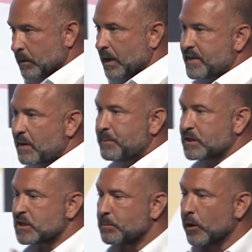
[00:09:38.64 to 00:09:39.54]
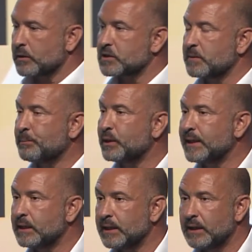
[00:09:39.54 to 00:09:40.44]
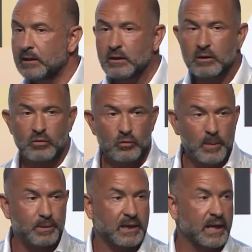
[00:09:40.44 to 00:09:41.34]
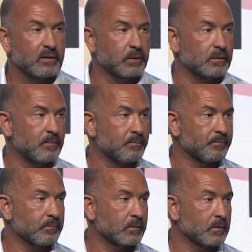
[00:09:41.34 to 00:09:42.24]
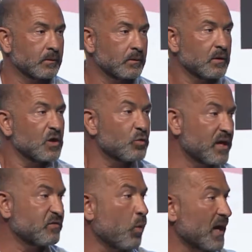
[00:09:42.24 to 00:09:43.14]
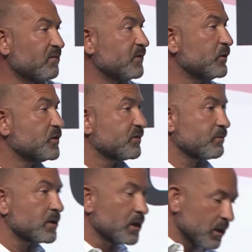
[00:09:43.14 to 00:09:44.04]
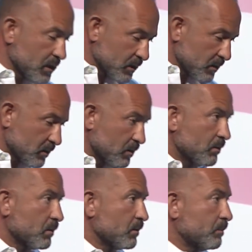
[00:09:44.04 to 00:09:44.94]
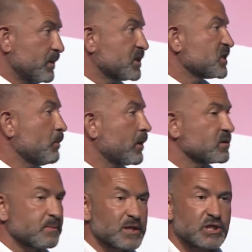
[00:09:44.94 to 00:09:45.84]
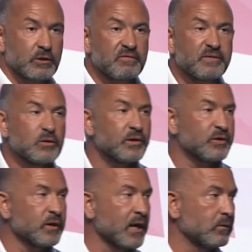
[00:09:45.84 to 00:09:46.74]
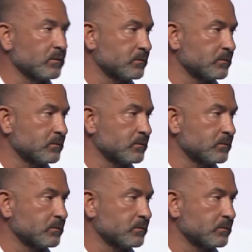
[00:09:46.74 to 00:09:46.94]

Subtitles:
And that business model is completely replicatable. We have quite a few different business models. I'm going to share a few with you now.